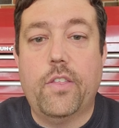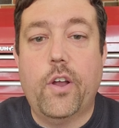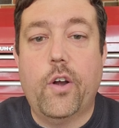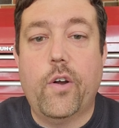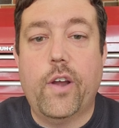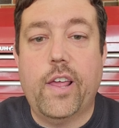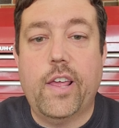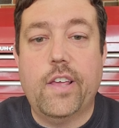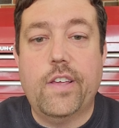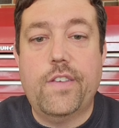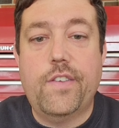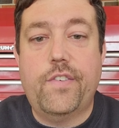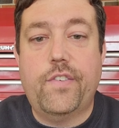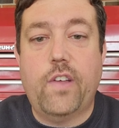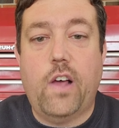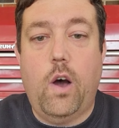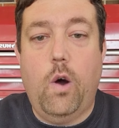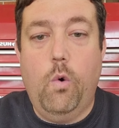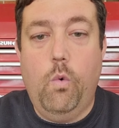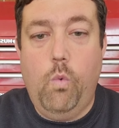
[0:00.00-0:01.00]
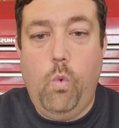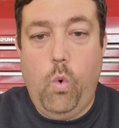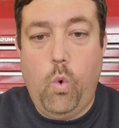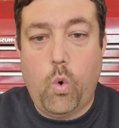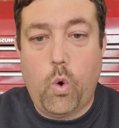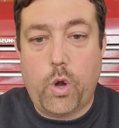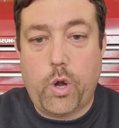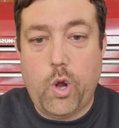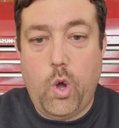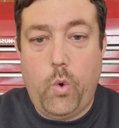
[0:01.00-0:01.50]
There is a
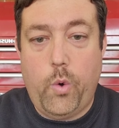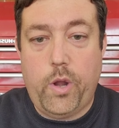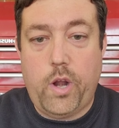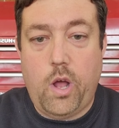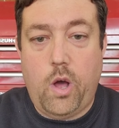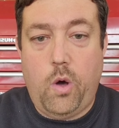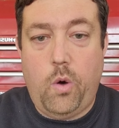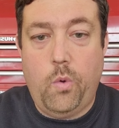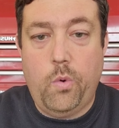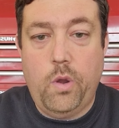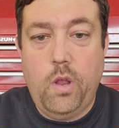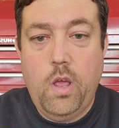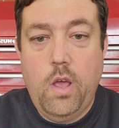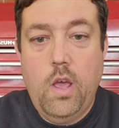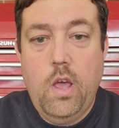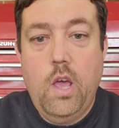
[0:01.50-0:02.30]
war going on.